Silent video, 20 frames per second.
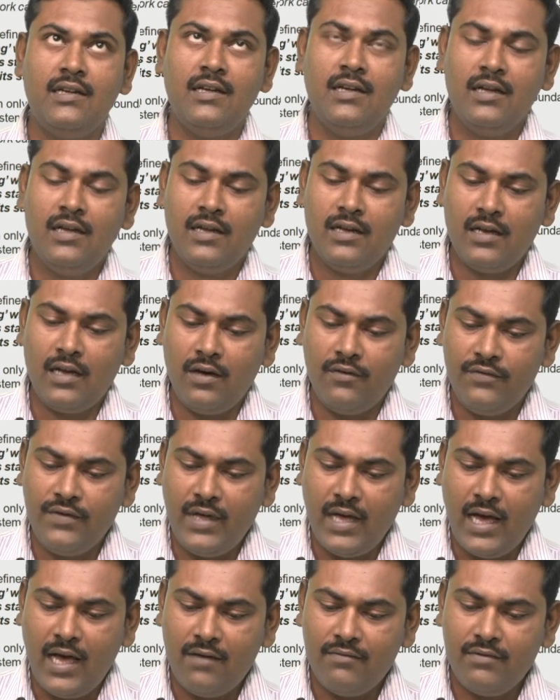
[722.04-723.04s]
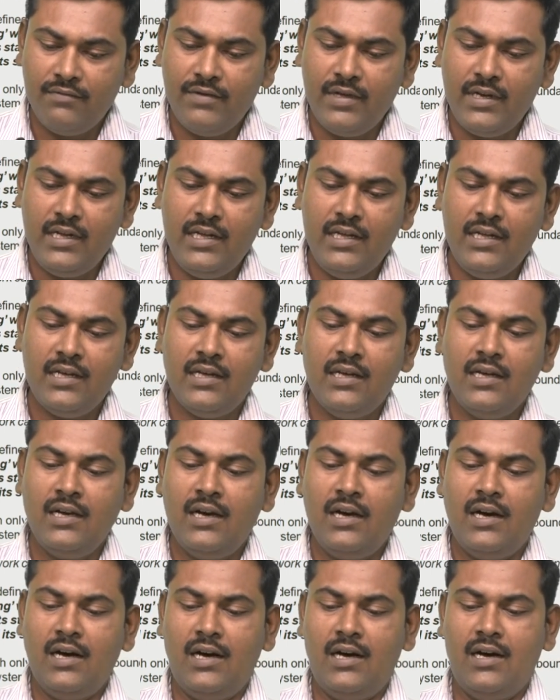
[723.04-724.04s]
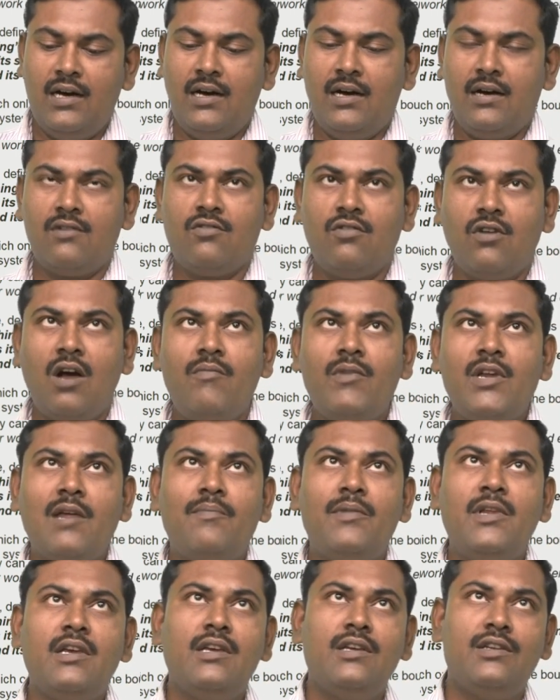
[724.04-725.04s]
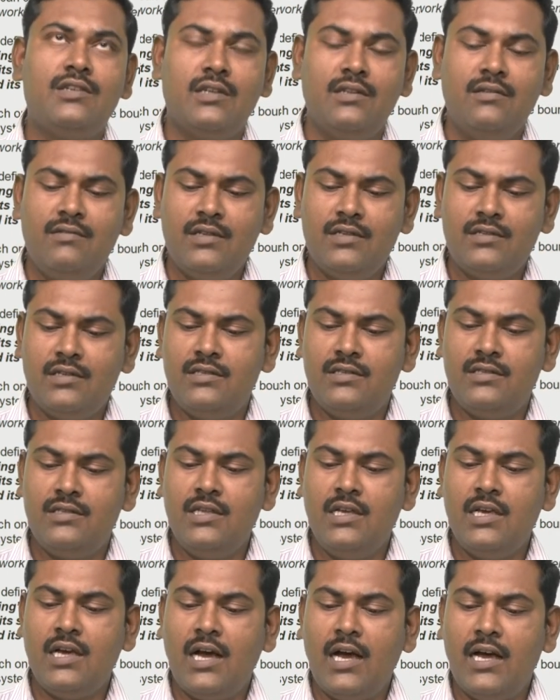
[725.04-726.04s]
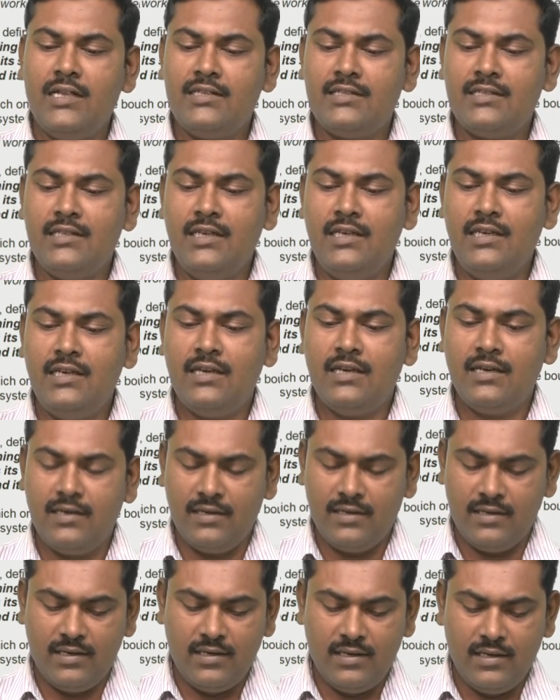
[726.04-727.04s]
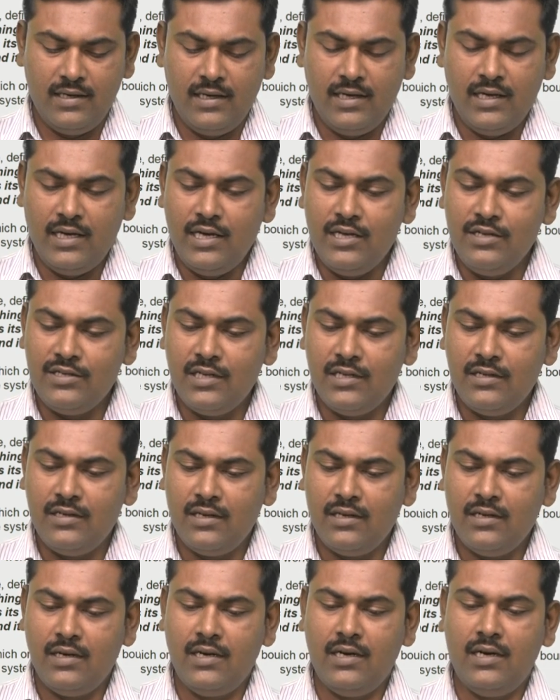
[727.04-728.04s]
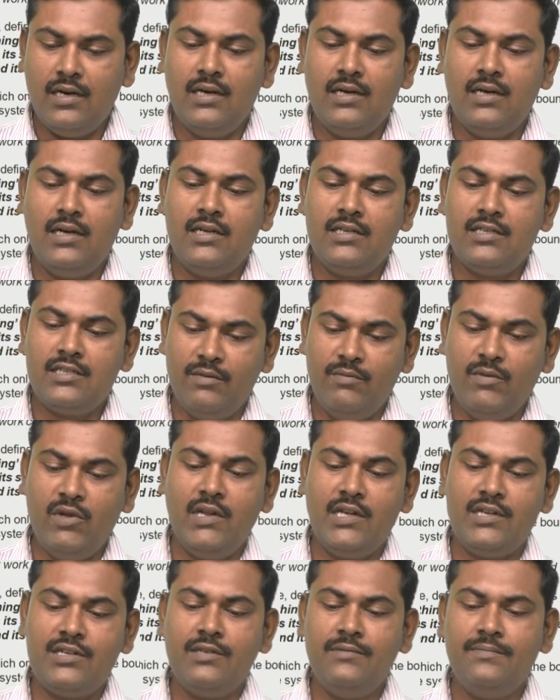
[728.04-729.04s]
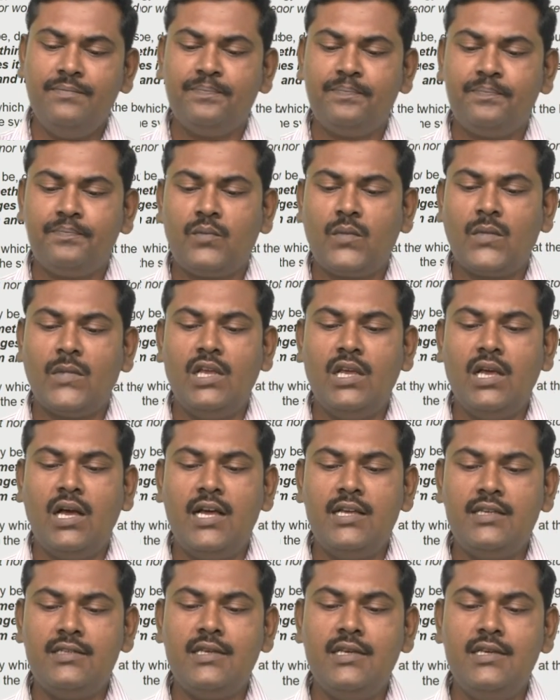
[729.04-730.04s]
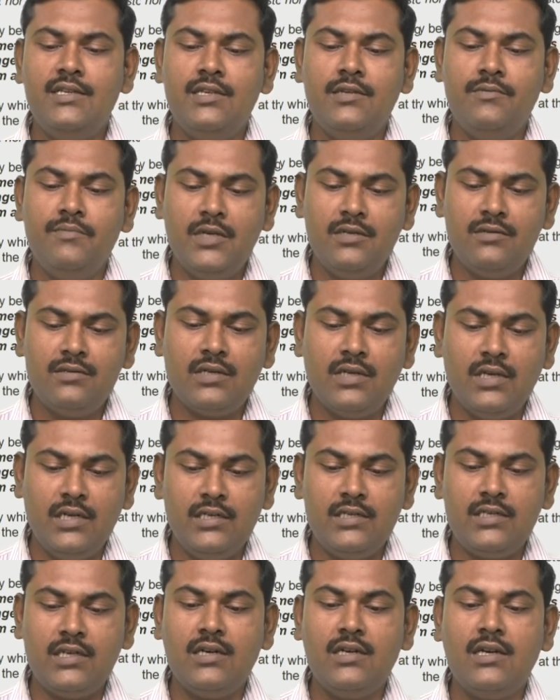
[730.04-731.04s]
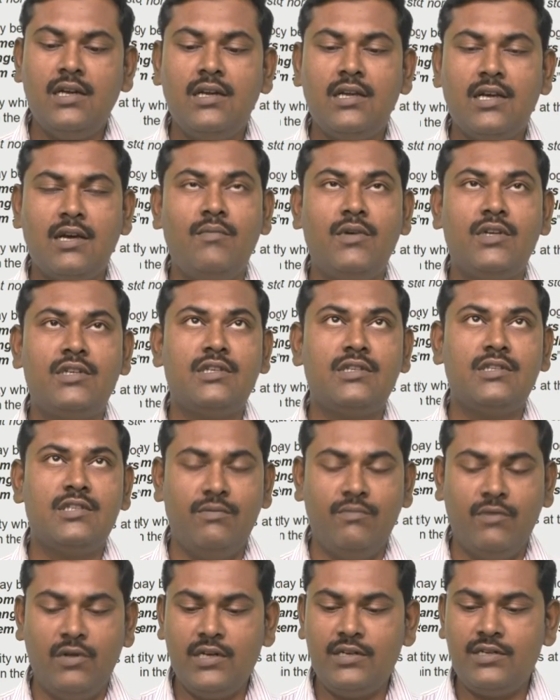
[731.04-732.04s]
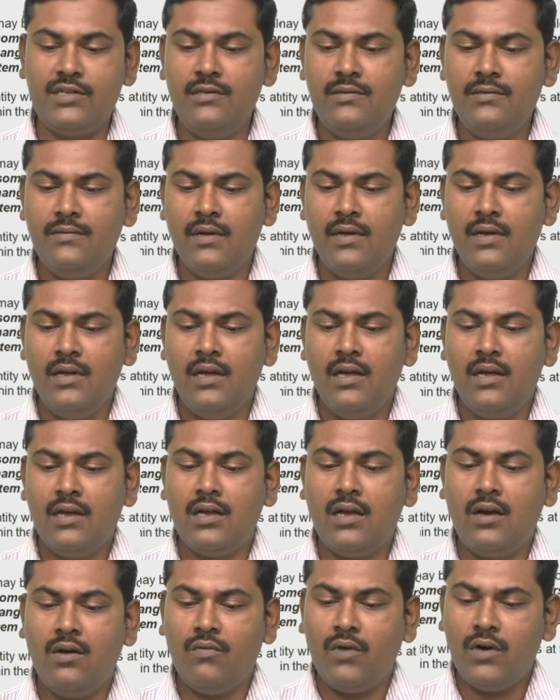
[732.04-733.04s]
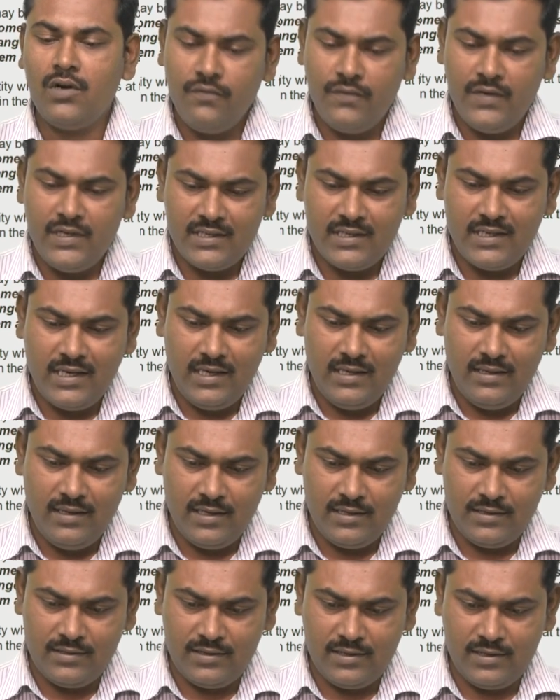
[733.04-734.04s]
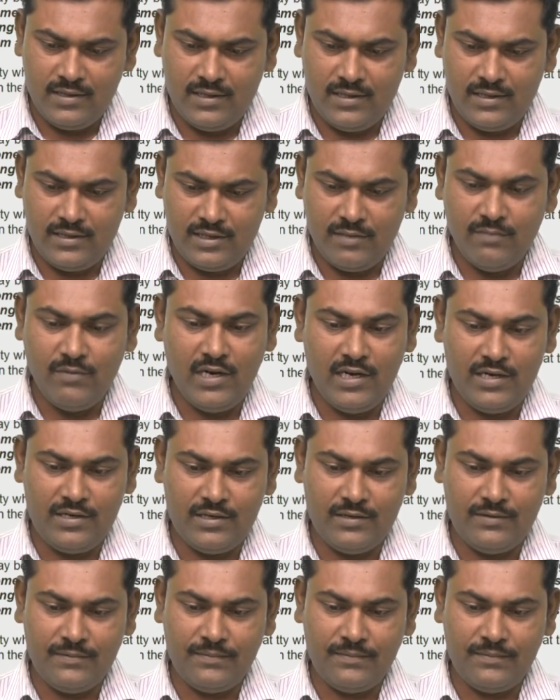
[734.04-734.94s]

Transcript: Now we have a very common application. This is the IC engine simulation. IC engine means internal combustion simulation. Now what do we see in this simulation?